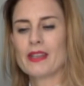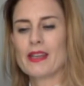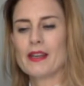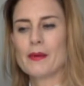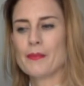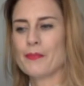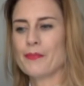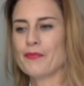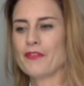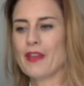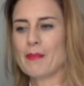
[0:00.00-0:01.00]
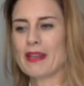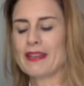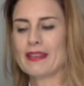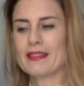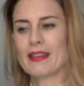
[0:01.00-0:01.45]
Looking at them as
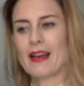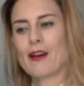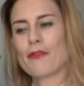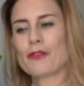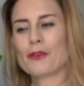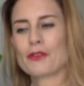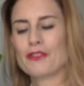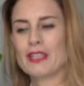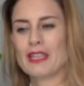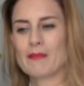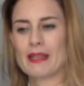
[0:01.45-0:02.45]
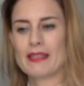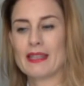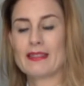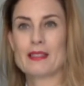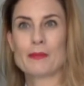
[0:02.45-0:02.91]
someone who's interested in form and
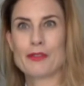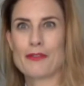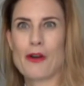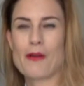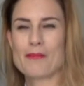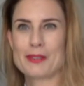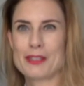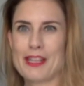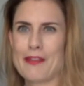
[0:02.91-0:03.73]
wanting to know the reason for